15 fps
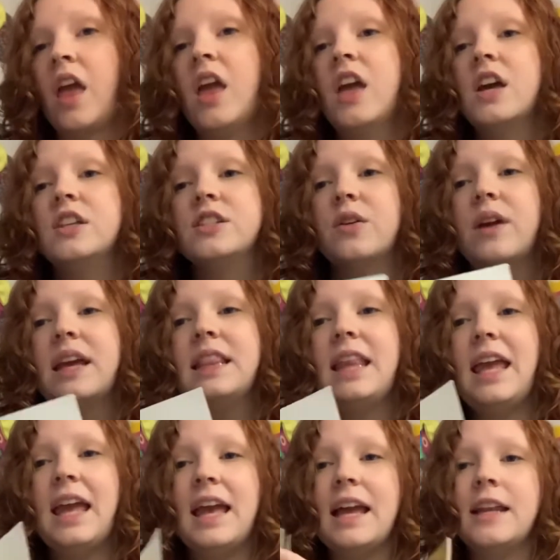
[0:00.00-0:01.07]
So in
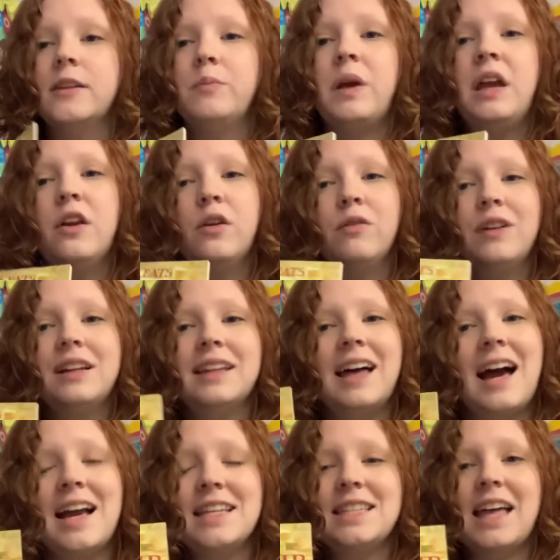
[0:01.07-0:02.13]
the end, Peter
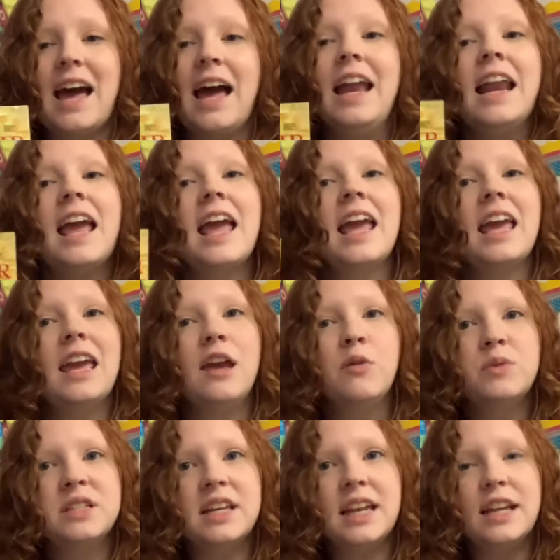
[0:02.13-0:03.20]
realized that he
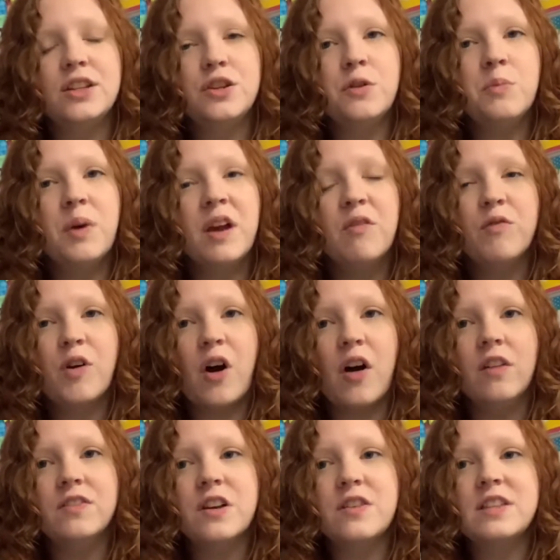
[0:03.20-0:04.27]
was getting too big for all
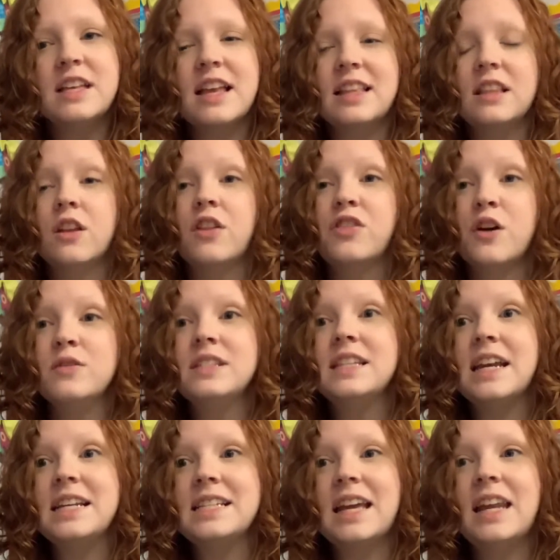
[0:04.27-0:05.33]
of those
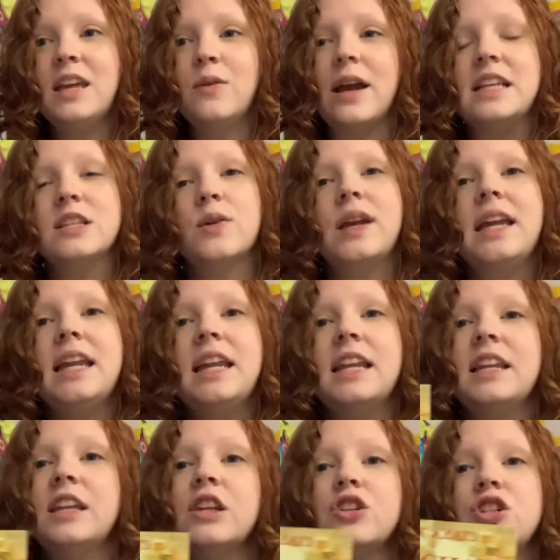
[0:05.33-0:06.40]
things anyway, so he needed
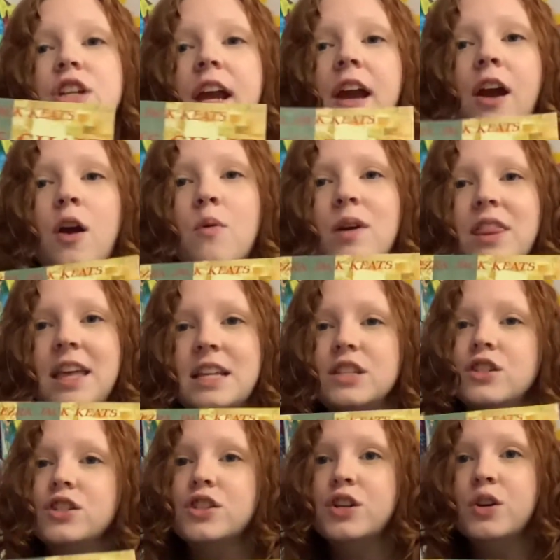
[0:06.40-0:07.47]
to share it with his
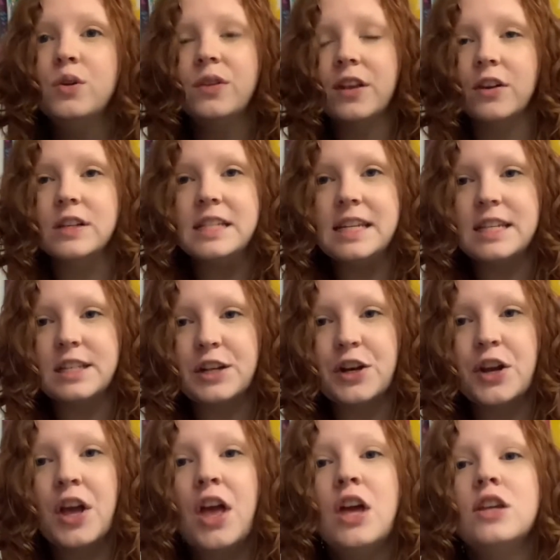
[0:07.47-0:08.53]
new little sister
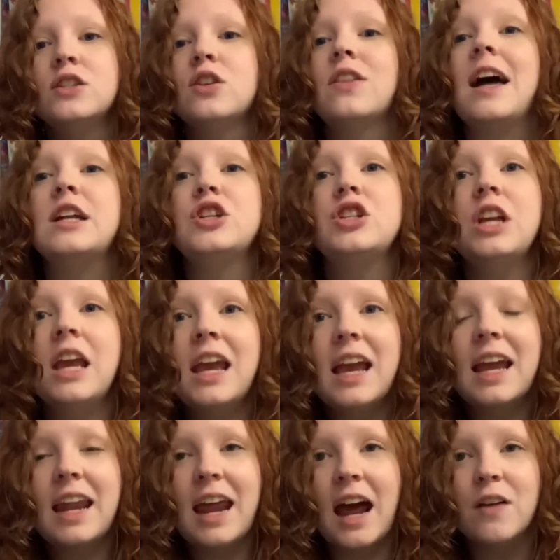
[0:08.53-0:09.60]
so that she
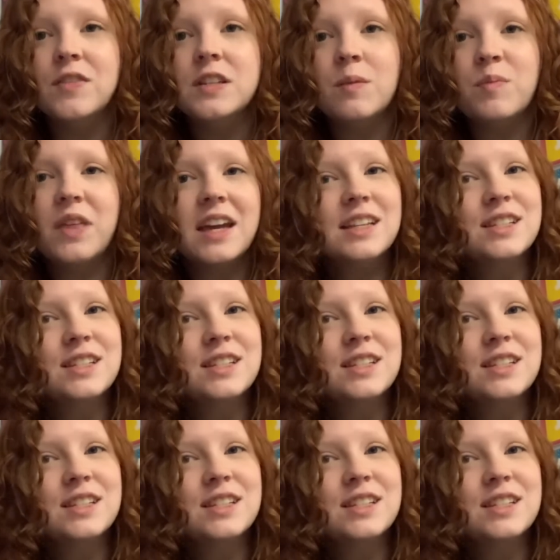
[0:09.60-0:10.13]
could have some things